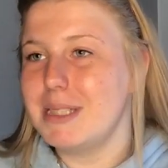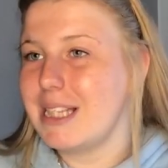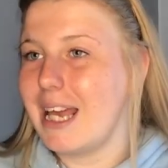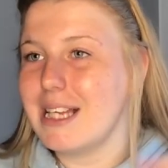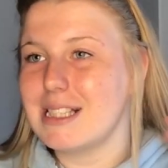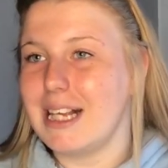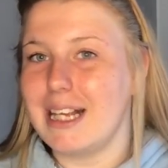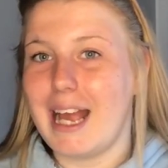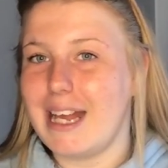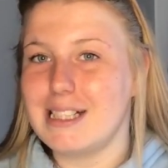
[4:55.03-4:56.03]
biscuits
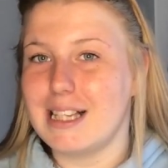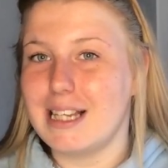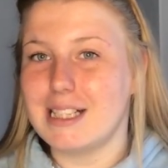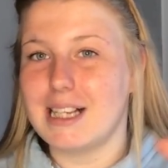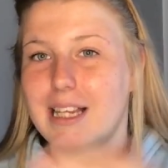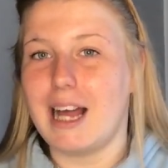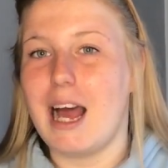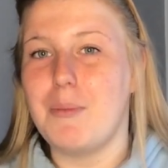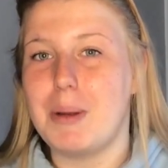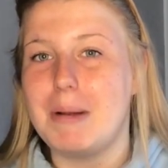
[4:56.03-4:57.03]
and cakes and things like
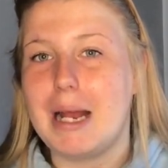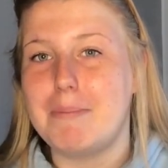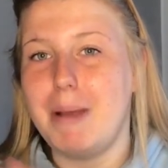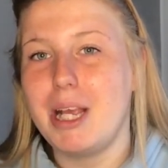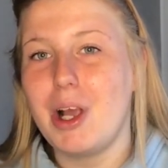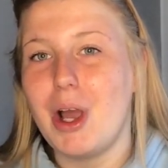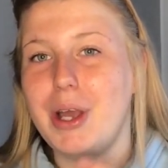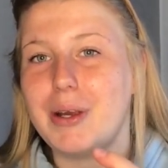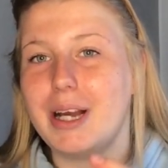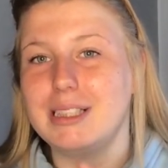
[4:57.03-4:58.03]
that, and we played bingo
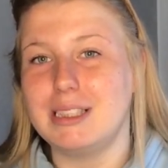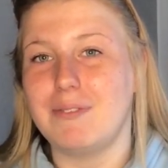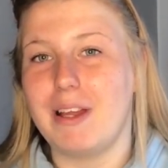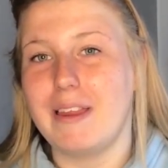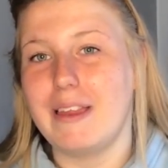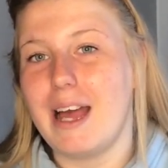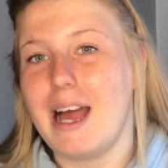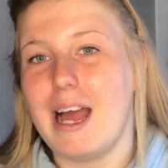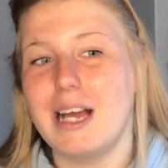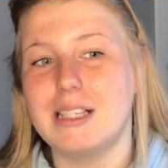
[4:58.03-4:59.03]
and stuff like
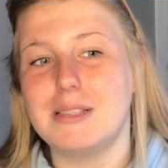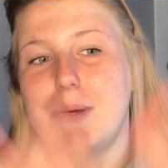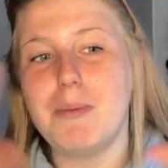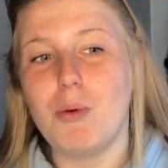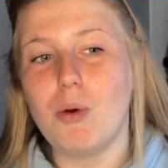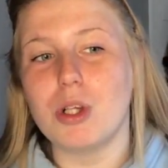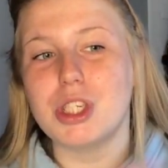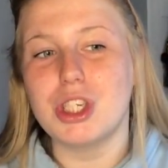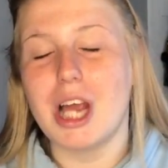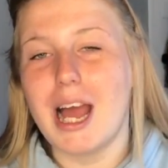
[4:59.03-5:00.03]
that, and people got
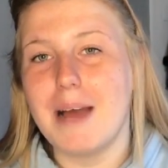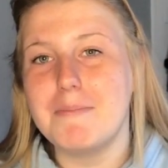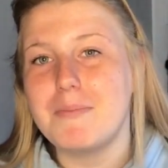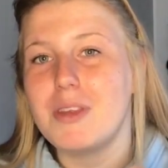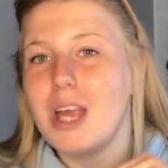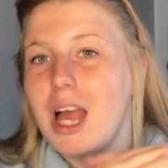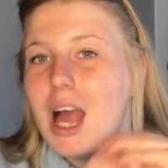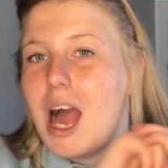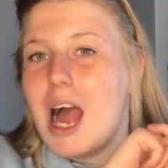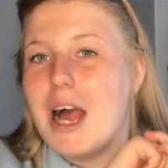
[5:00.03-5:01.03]
to chat.
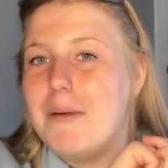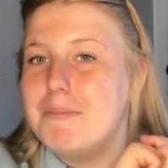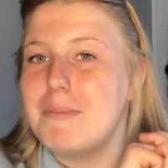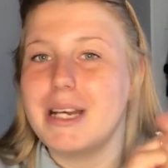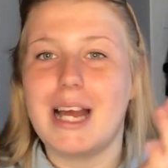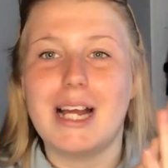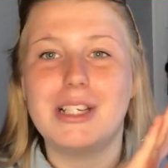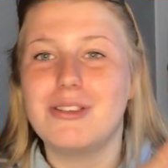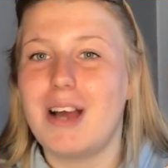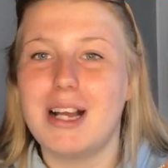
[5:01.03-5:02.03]
My
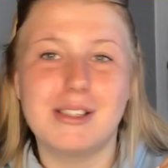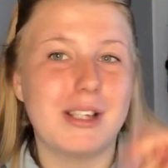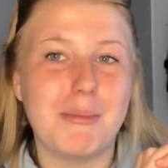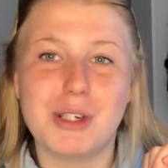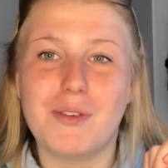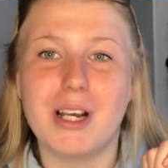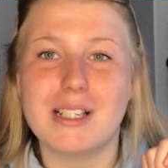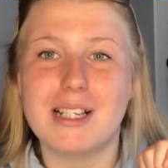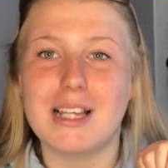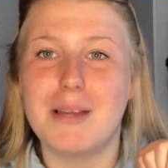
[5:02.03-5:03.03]
nan had so much fun, as
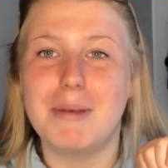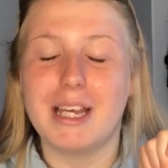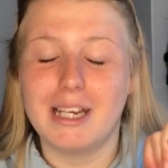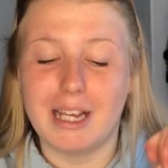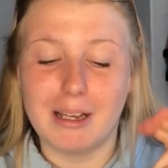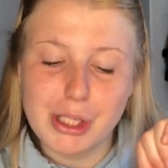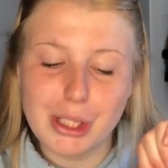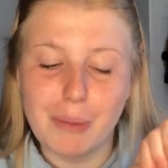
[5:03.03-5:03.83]
I said at the beginning. So